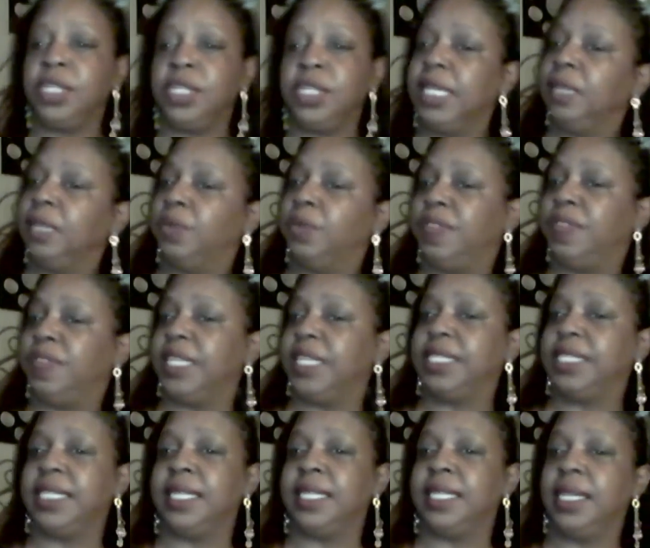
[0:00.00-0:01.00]
dealing with
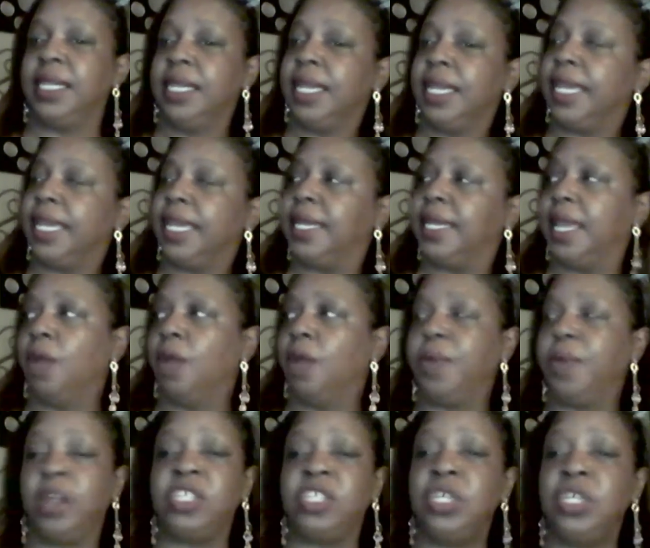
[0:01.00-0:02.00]
this, and
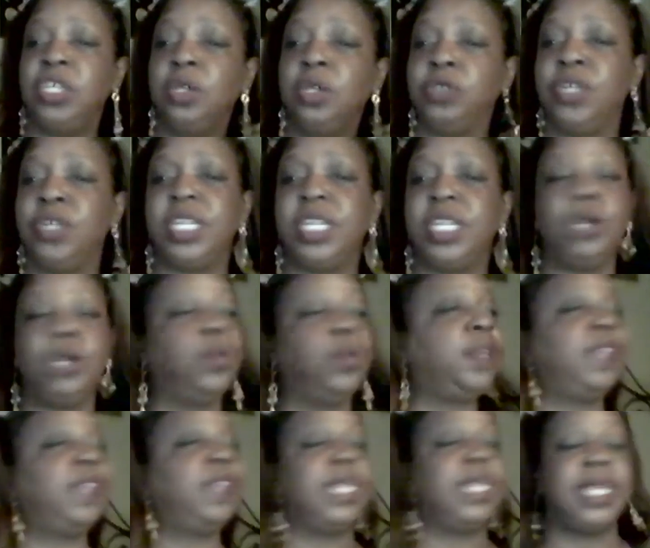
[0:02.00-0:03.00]
helping our children deal
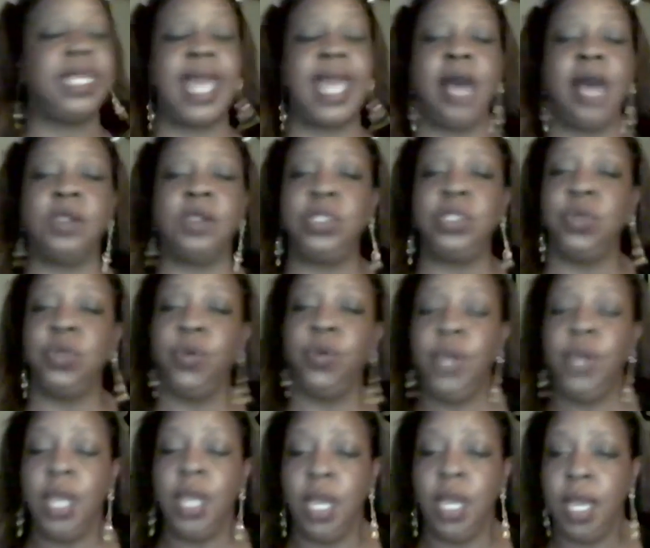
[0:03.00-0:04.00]
with it, and how
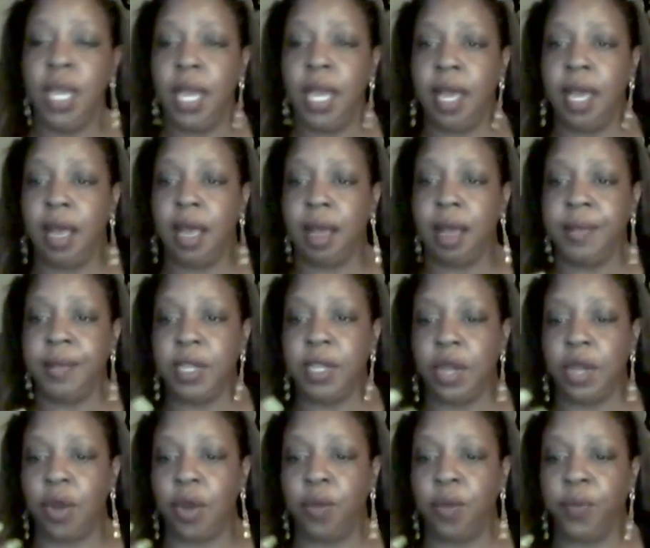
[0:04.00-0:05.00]
to
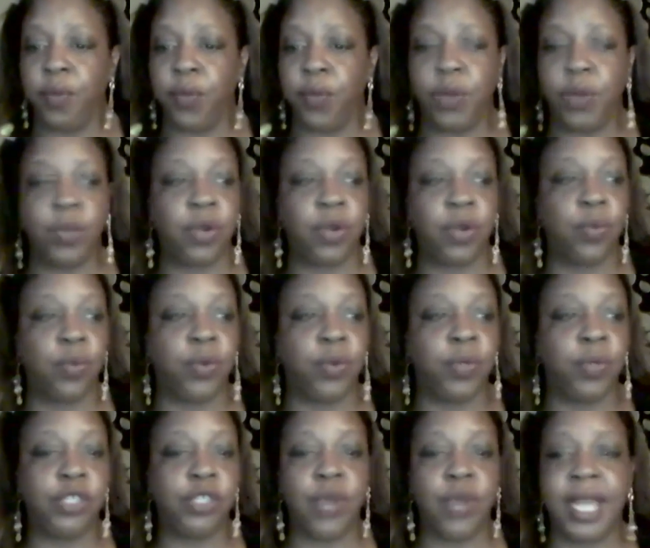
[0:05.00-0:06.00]
when
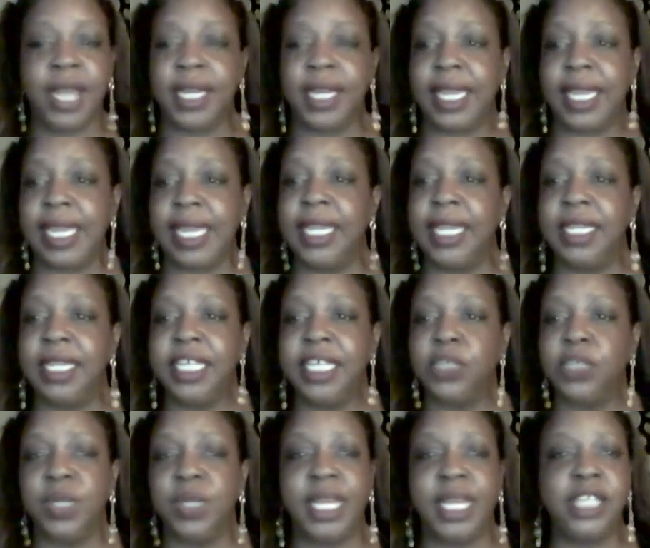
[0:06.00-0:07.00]
we're trying to end these
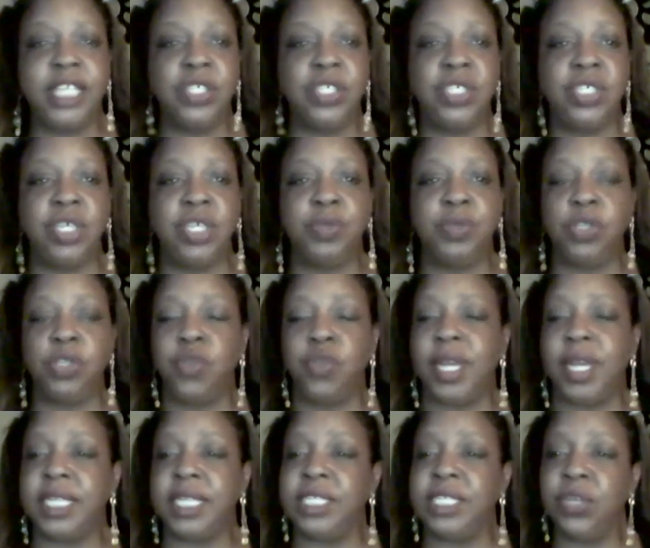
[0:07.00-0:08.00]
relationships, or trying
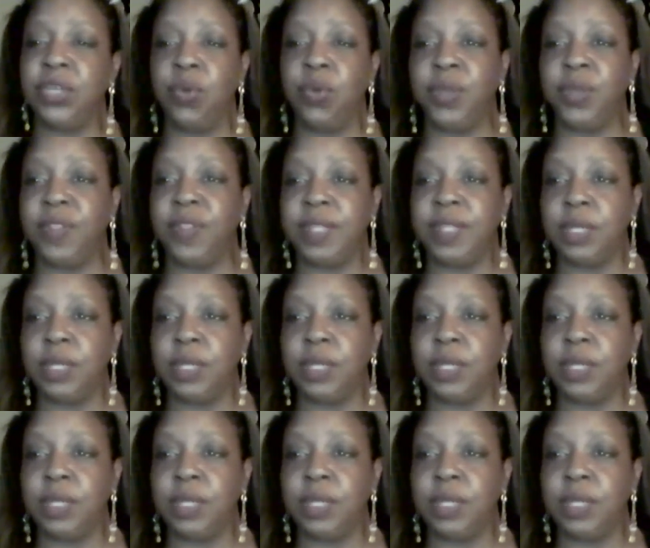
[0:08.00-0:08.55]
to deal with